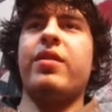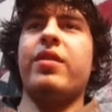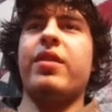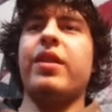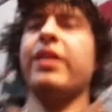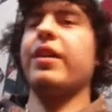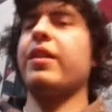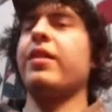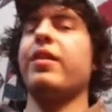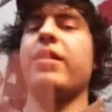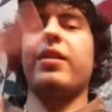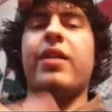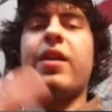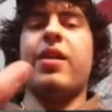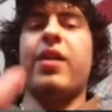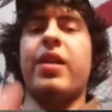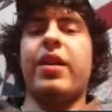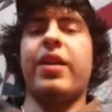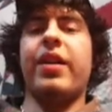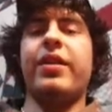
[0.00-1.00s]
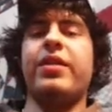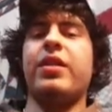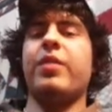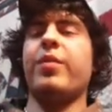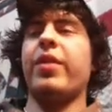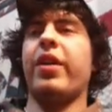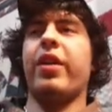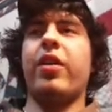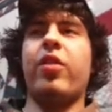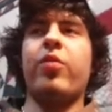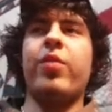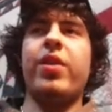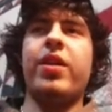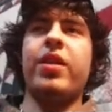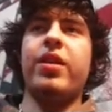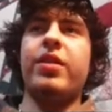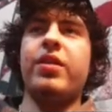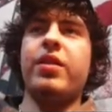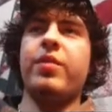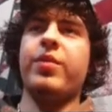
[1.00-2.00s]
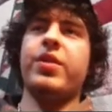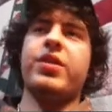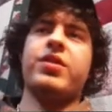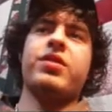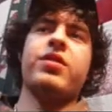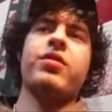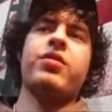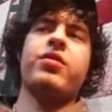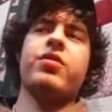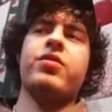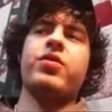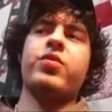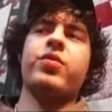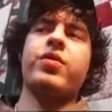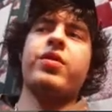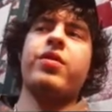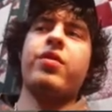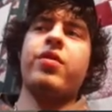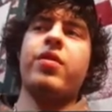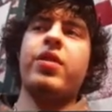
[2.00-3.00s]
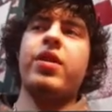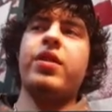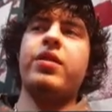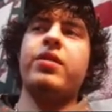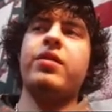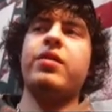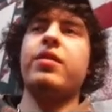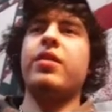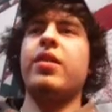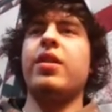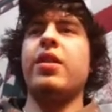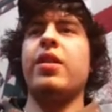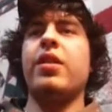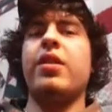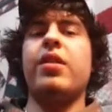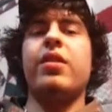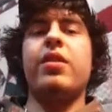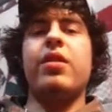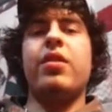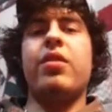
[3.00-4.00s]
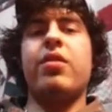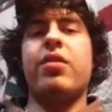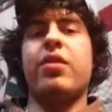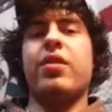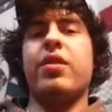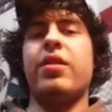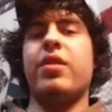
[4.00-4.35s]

Like I dip my coat mint. I dip my Stoker's wintergreen long cut.